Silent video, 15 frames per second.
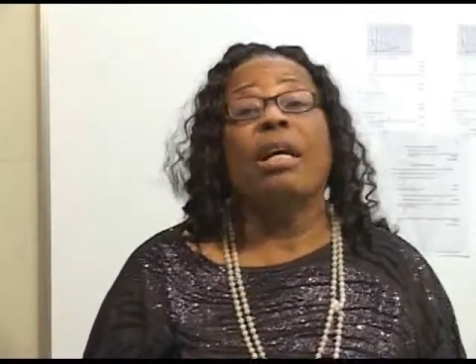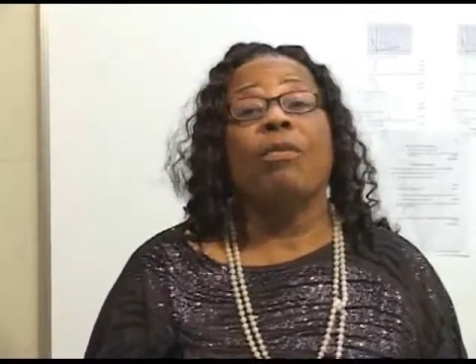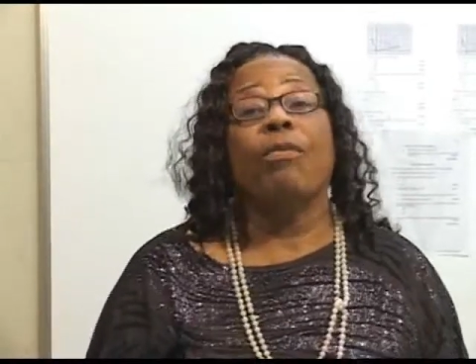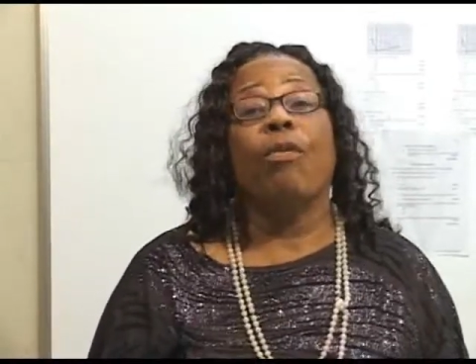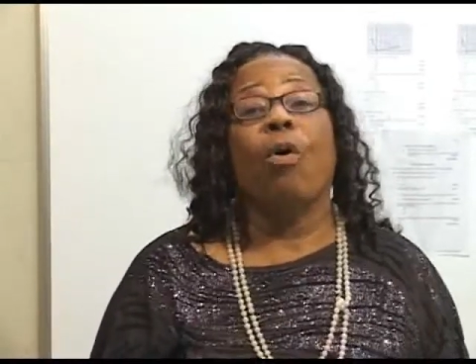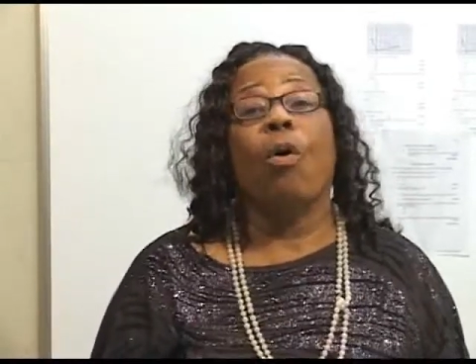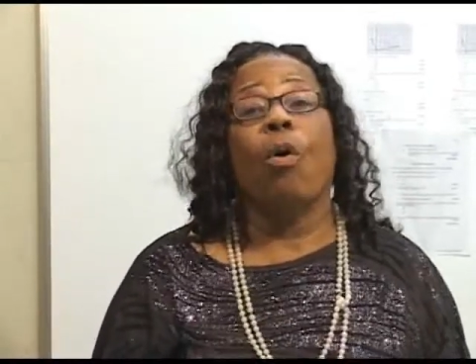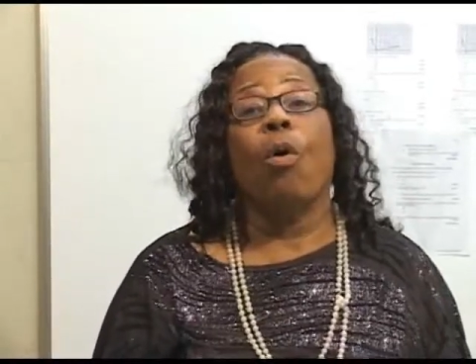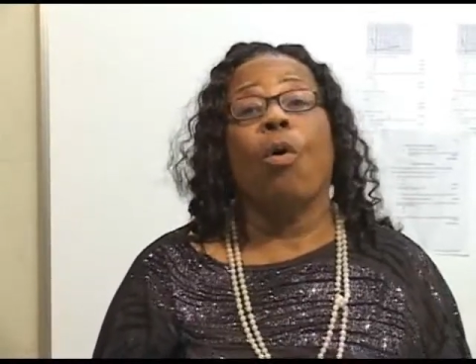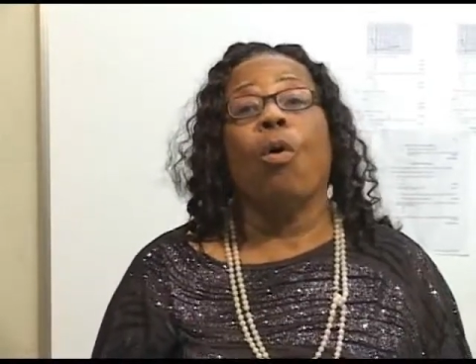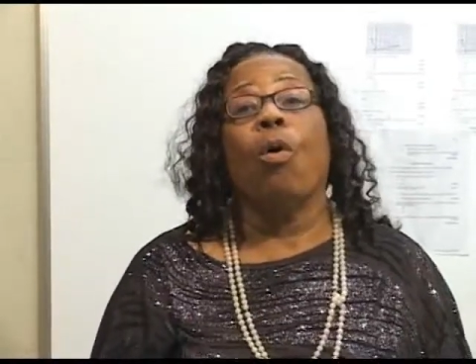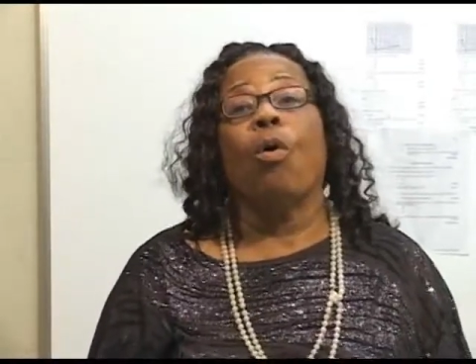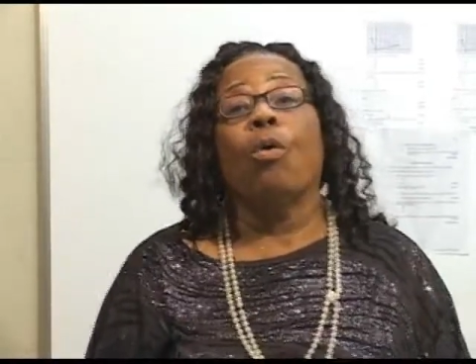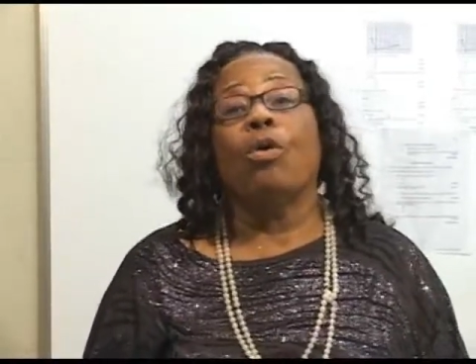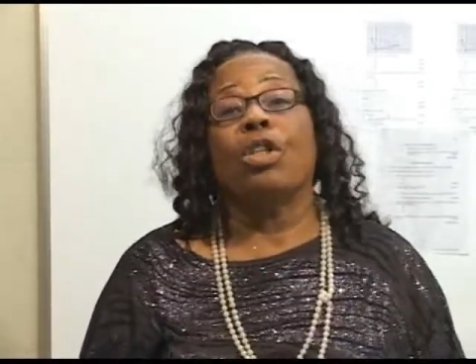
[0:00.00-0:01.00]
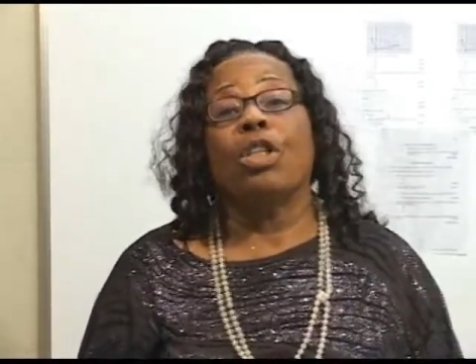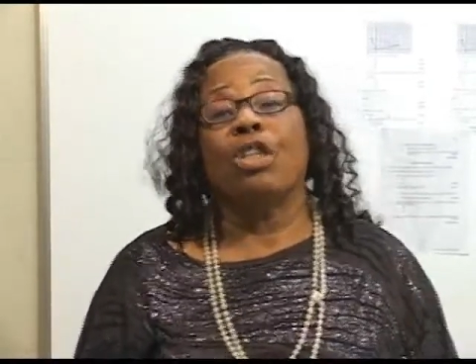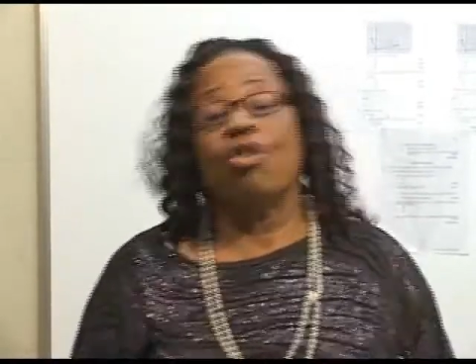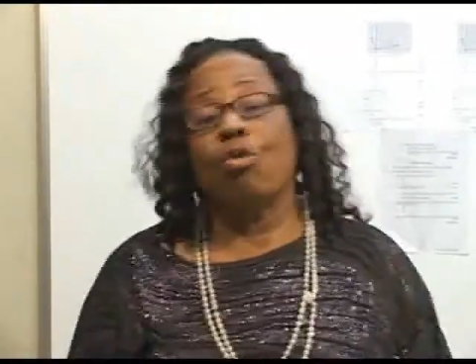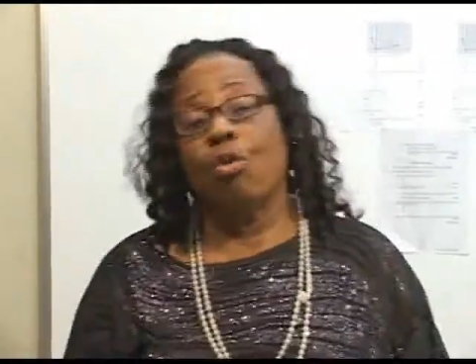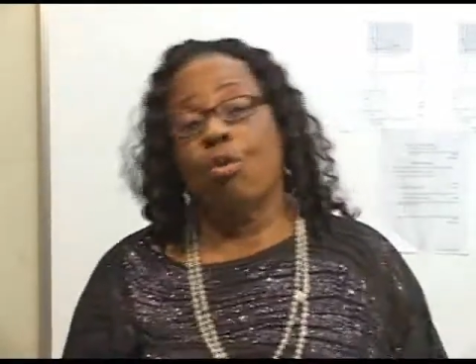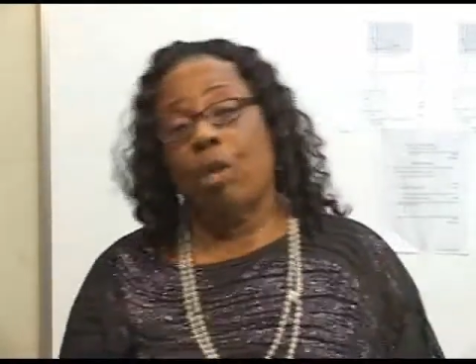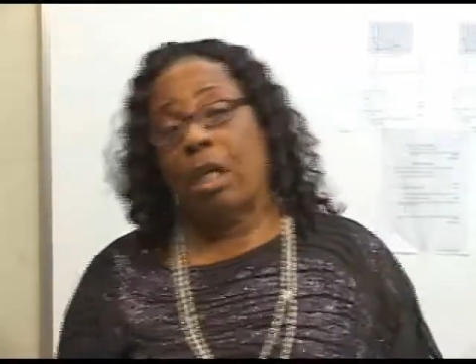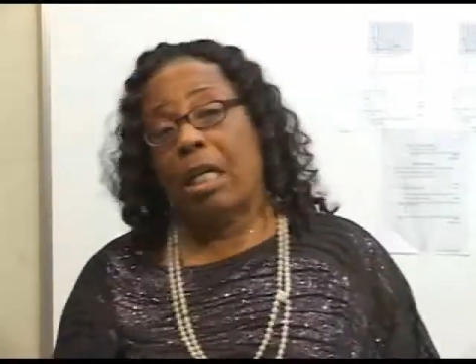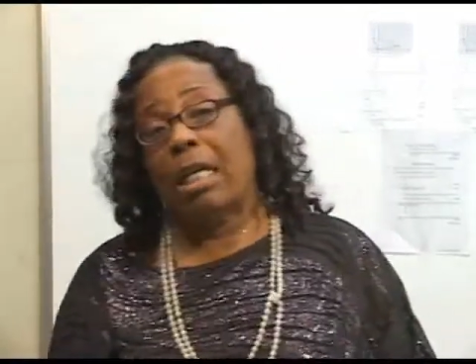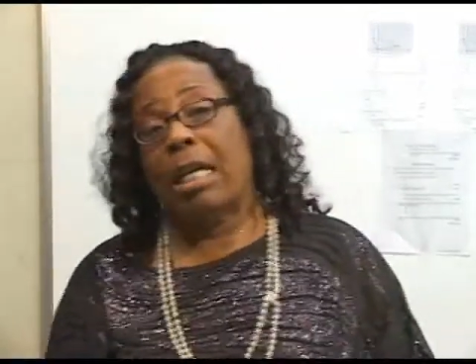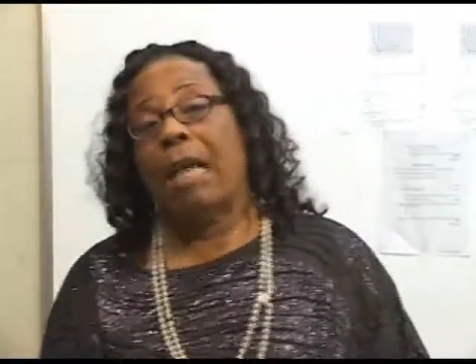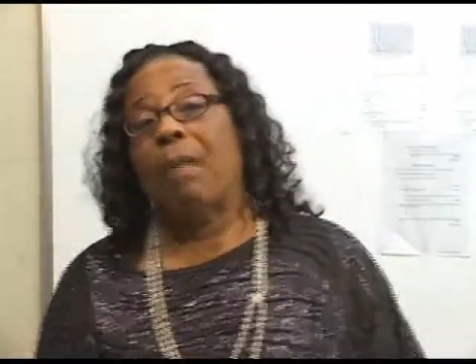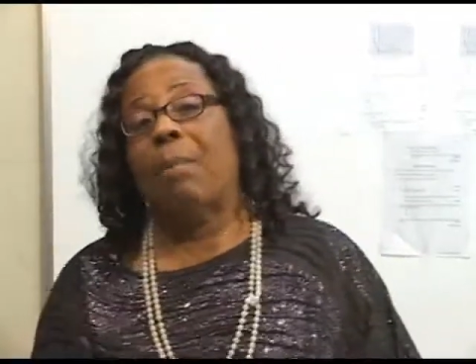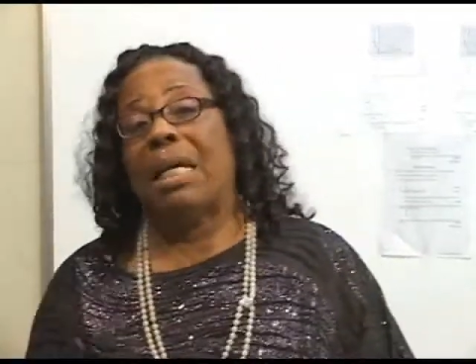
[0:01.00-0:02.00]
for
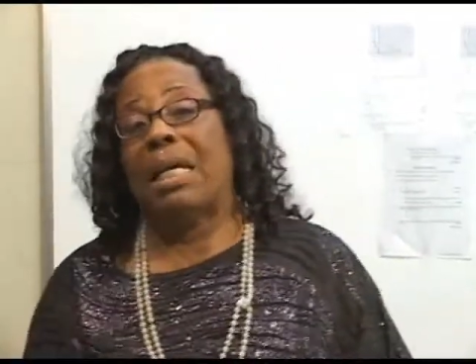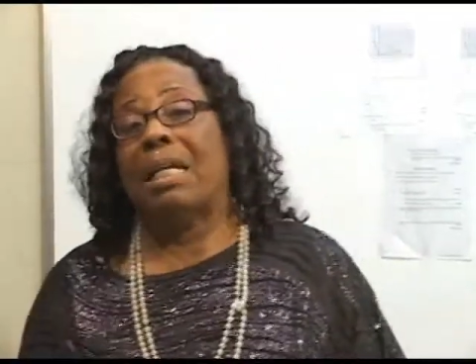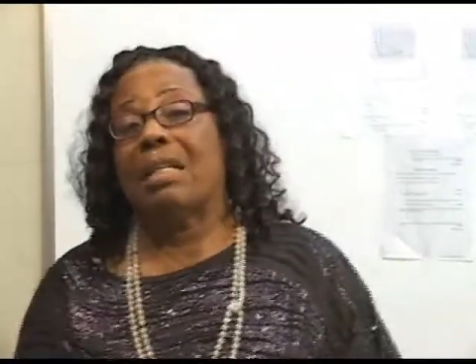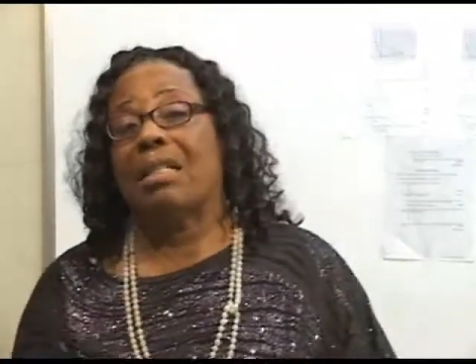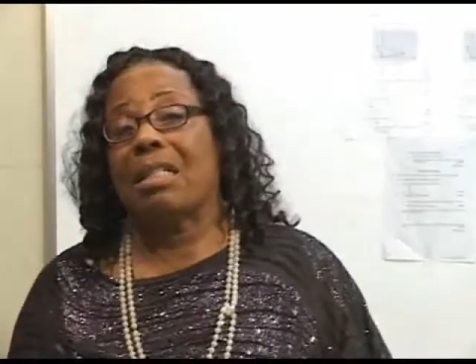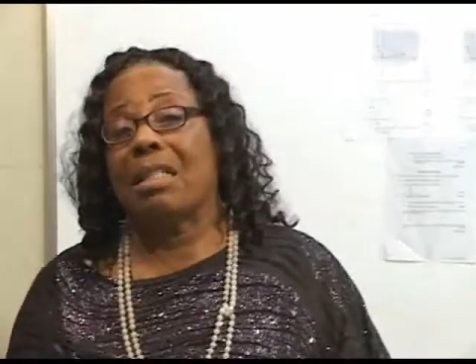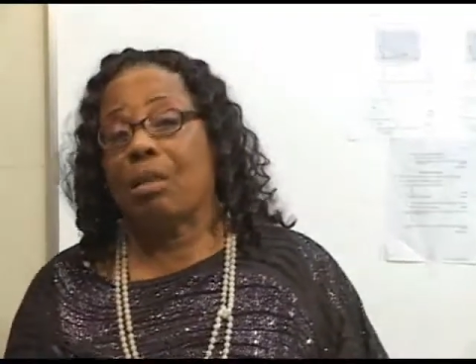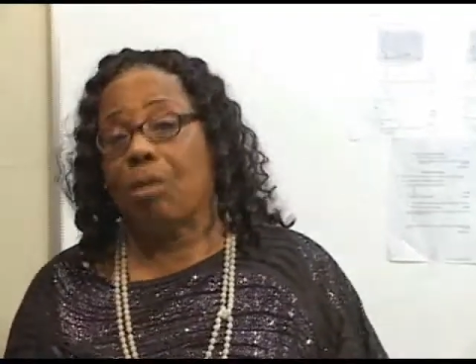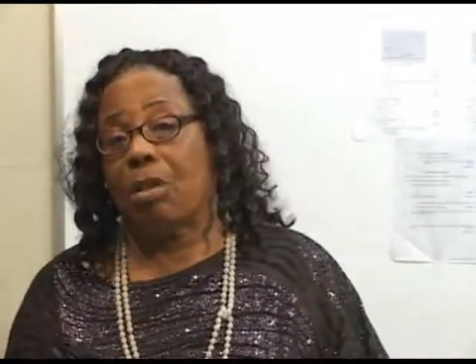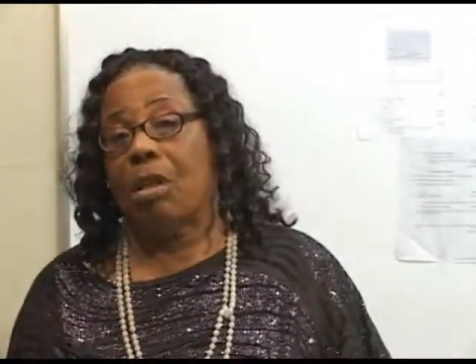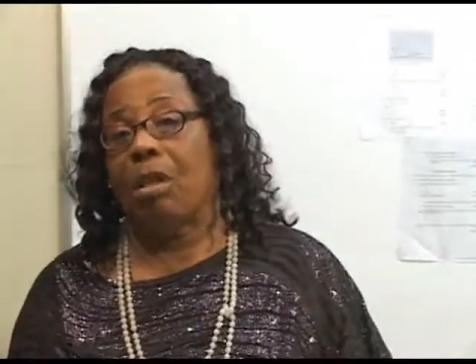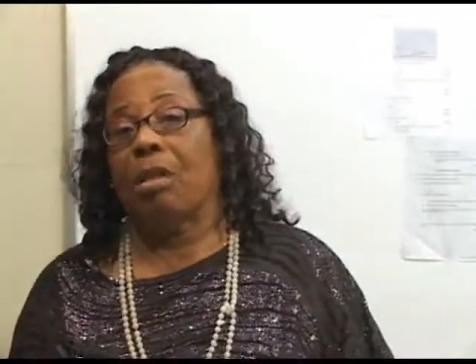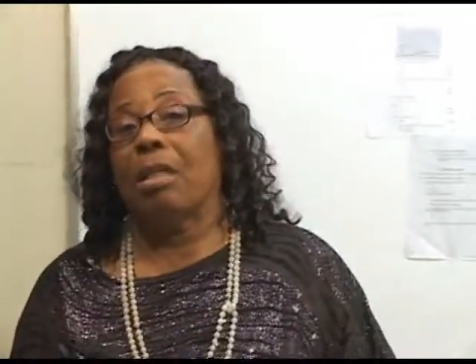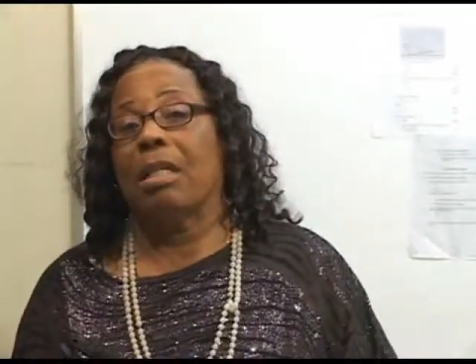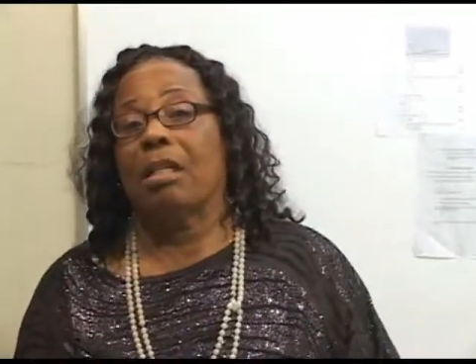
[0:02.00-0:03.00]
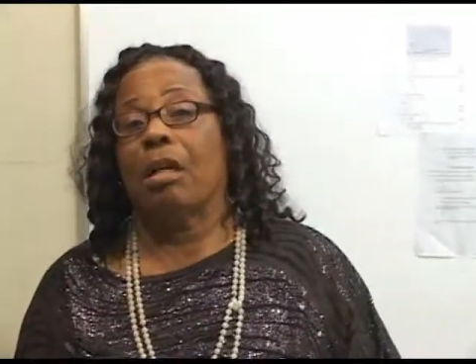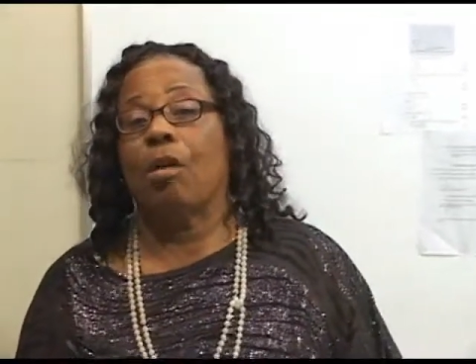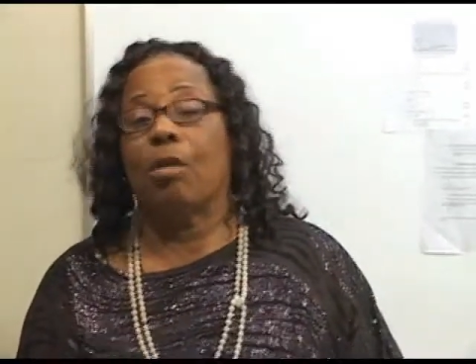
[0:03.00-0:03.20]
tuning and making certain that